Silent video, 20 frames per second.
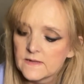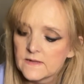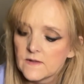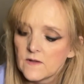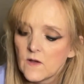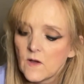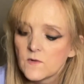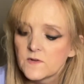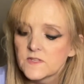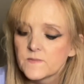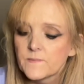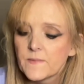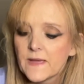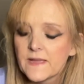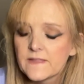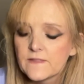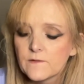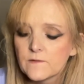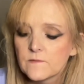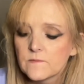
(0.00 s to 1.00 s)
oh, it's by
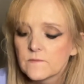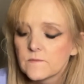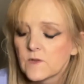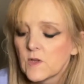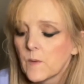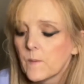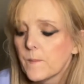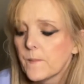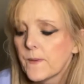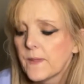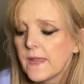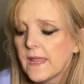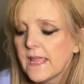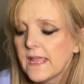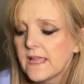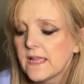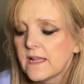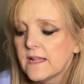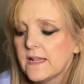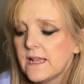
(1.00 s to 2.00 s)
the
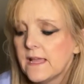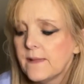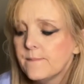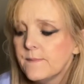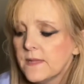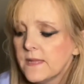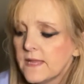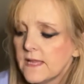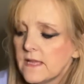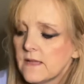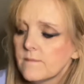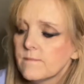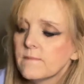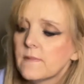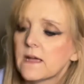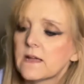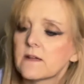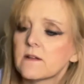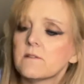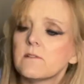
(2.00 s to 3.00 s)
company Mini
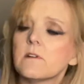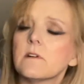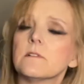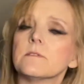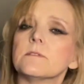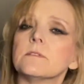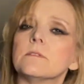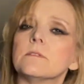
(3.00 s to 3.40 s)
Macaron.